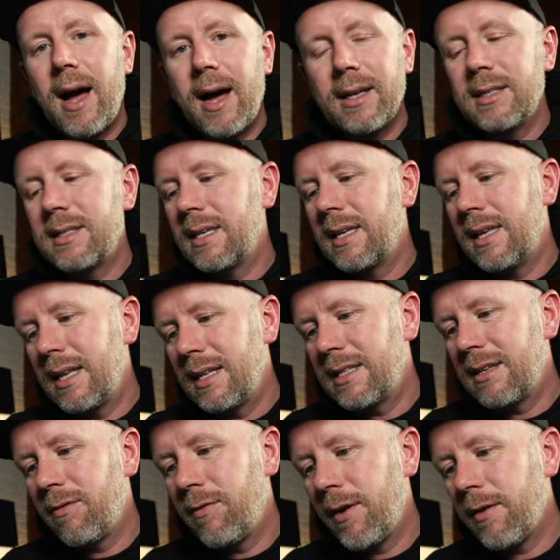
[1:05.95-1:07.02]

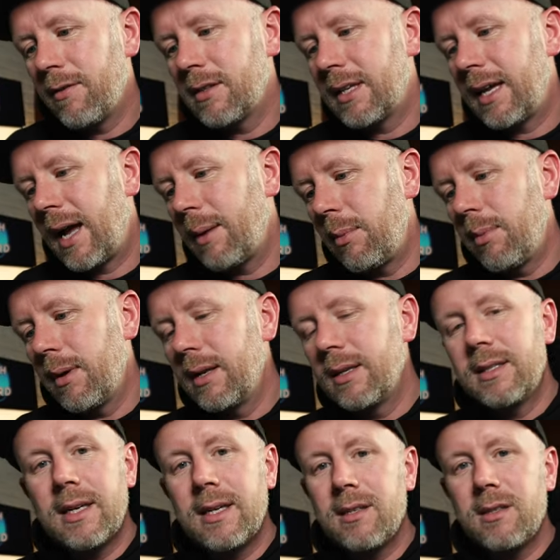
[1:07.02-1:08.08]
anti-interference
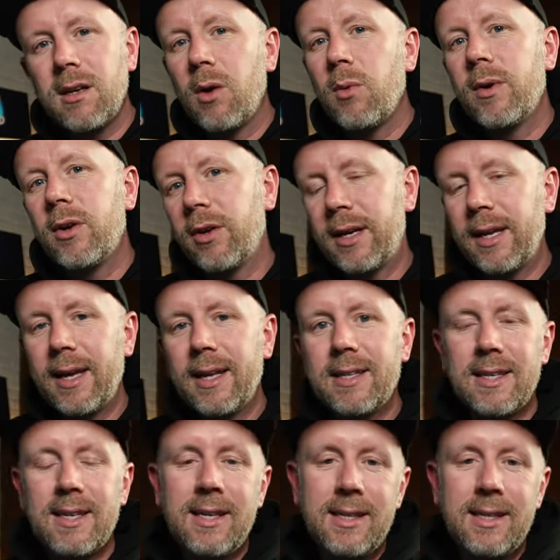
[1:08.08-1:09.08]
capability, so we're not going to get into